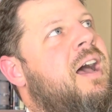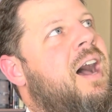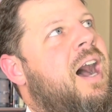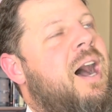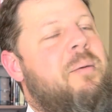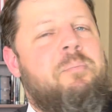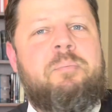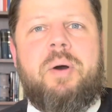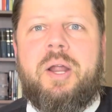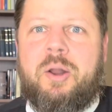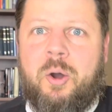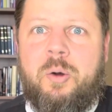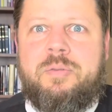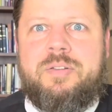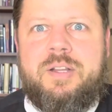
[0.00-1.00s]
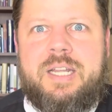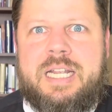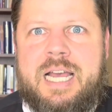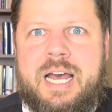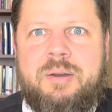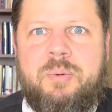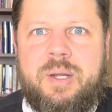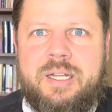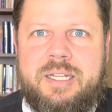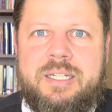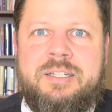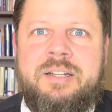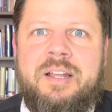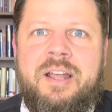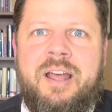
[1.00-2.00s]
Um, but hopefully, God
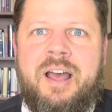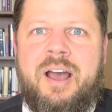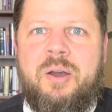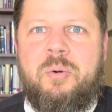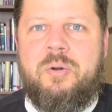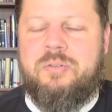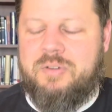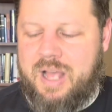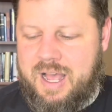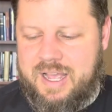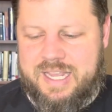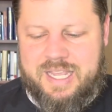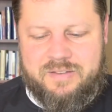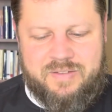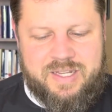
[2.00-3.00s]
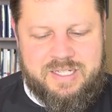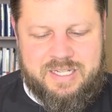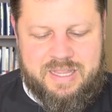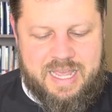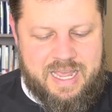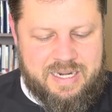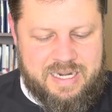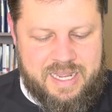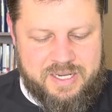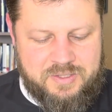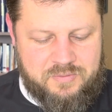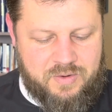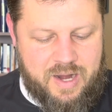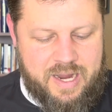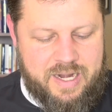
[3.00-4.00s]
willing, I won't uh, give in to that next
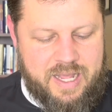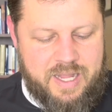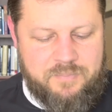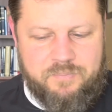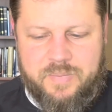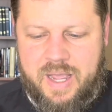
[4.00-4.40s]
Friday.